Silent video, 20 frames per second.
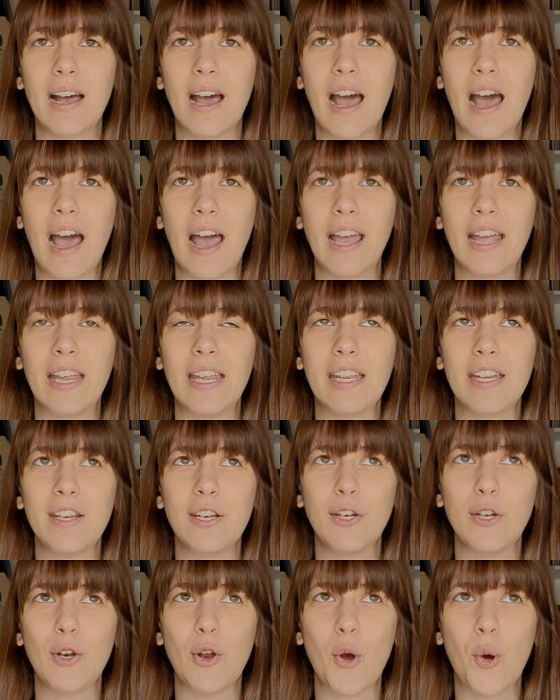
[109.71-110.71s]
I
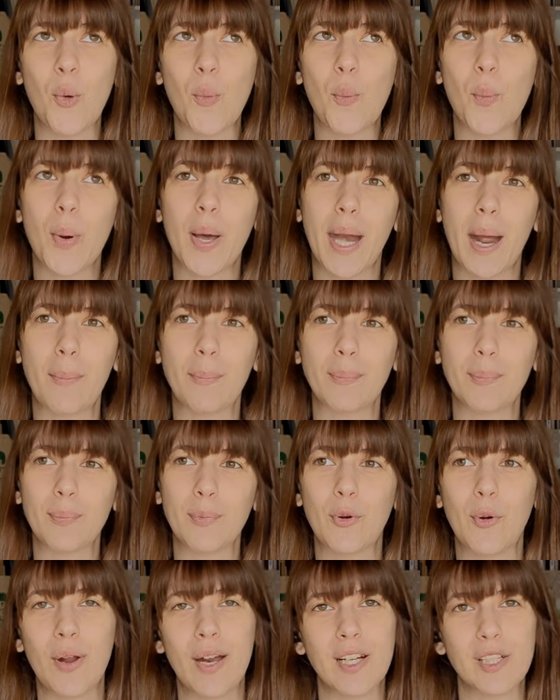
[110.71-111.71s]
know what I'm
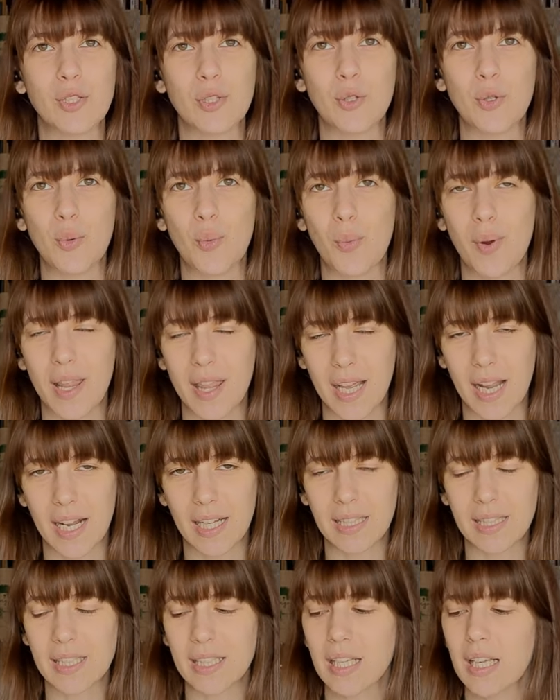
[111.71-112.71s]
going to do with
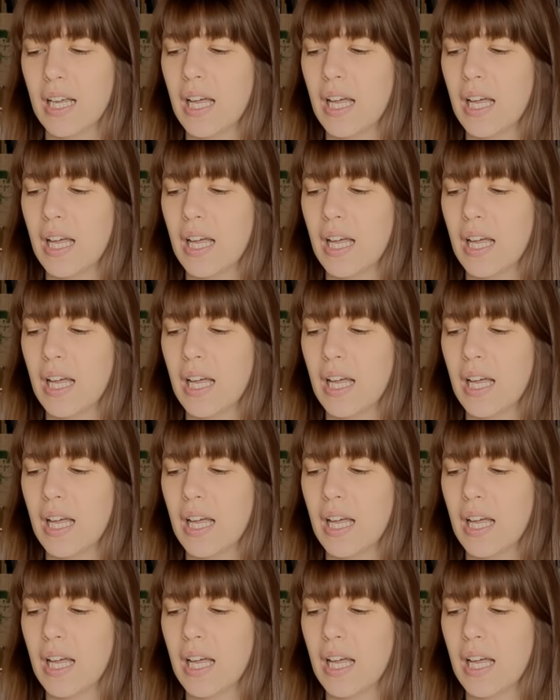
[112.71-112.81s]
it.